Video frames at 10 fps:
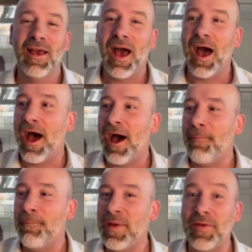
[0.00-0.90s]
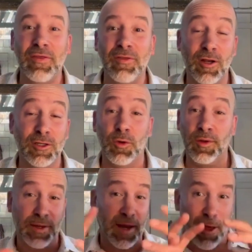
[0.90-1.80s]
And then there are
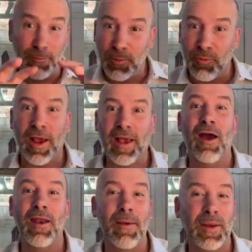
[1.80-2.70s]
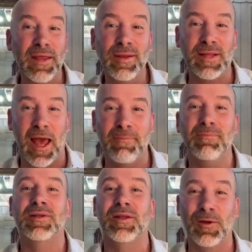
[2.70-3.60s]
tools that help you break out M&E
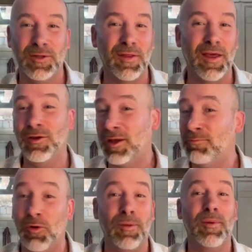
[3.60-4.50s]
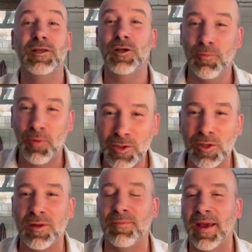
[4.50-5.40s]
stems so that you can pull them into your Pro
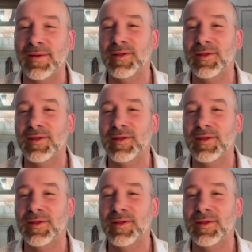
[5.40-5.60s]
Tools mix.